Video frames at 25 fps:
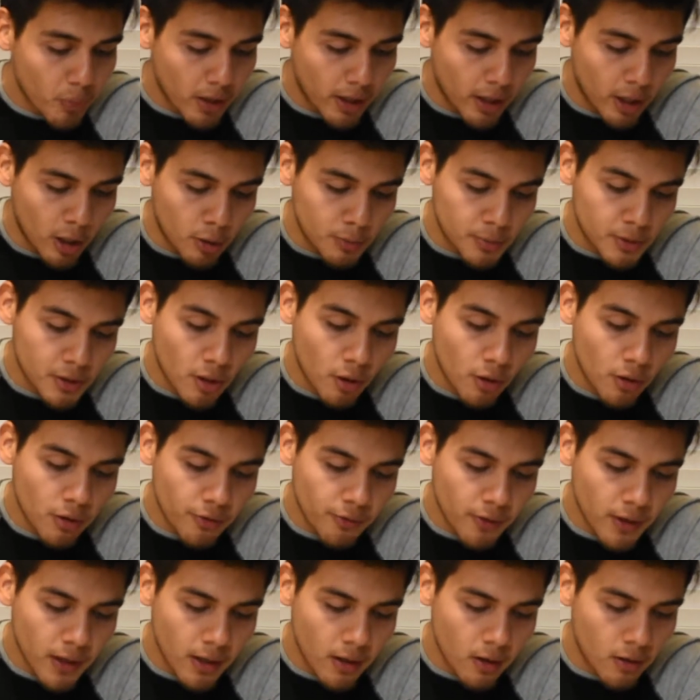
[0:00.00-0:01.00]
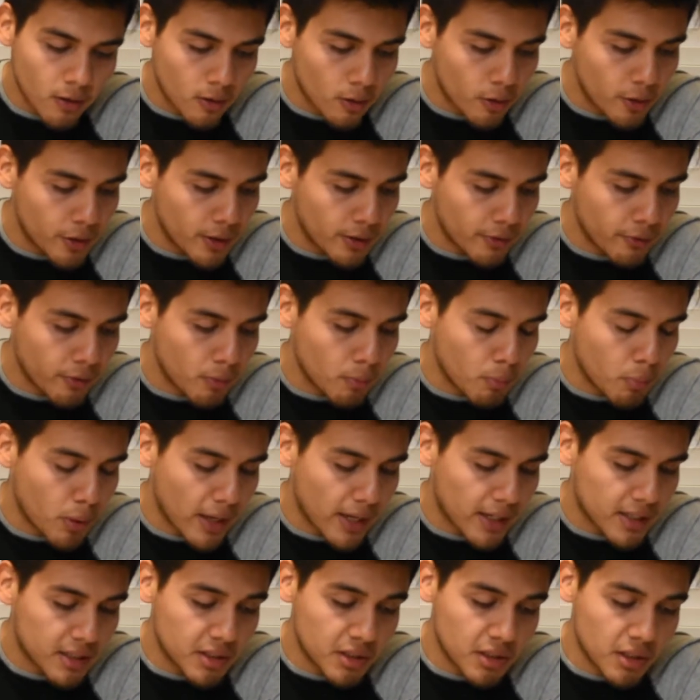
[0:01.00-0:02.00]
It helps codify our learning from
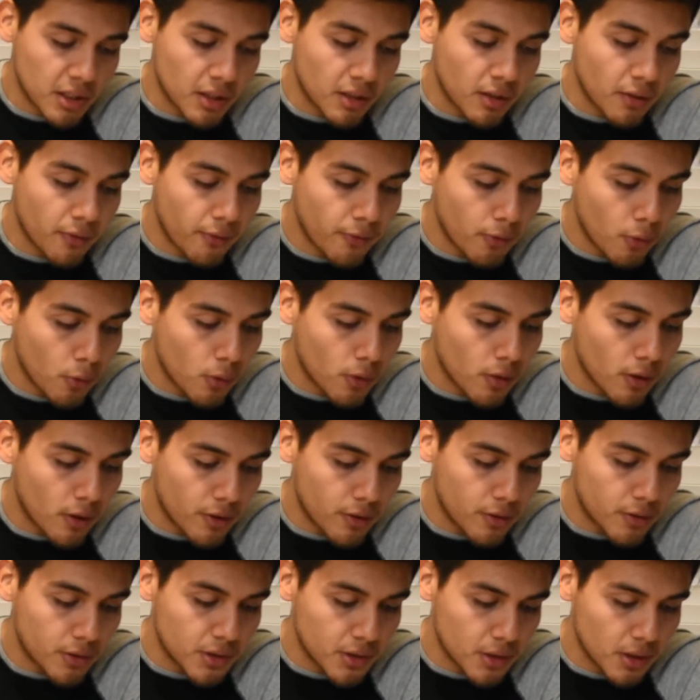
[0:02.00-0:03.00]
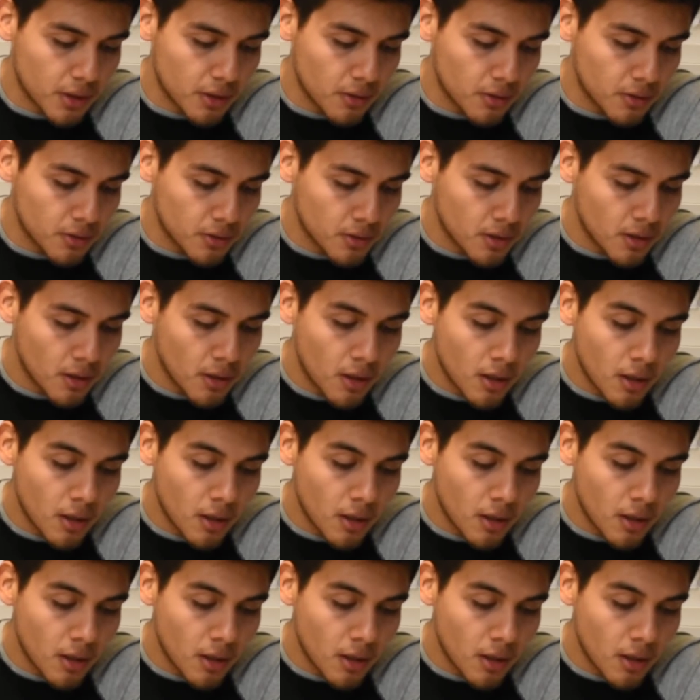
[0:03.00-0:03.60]
practicing the four other skills.